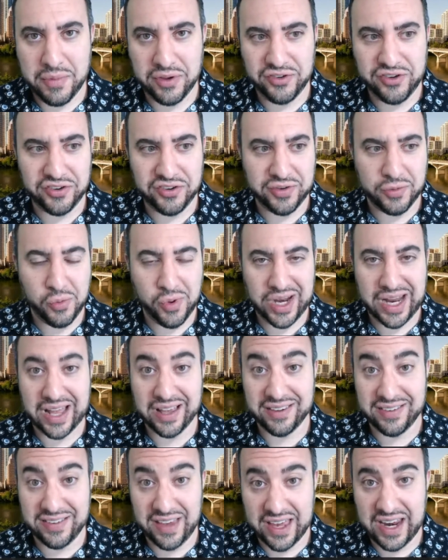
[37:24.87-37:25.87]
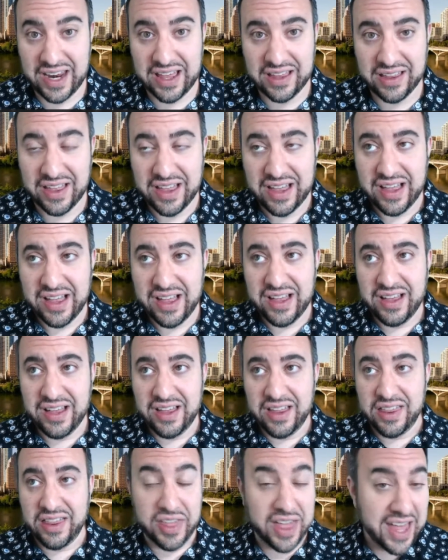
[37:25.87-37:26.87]
is just a really exciting
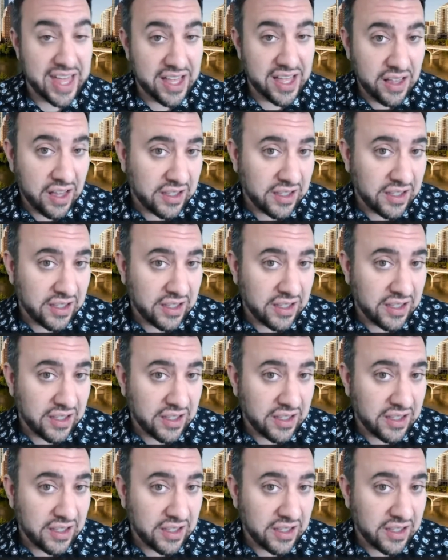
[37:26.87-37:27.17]
thing.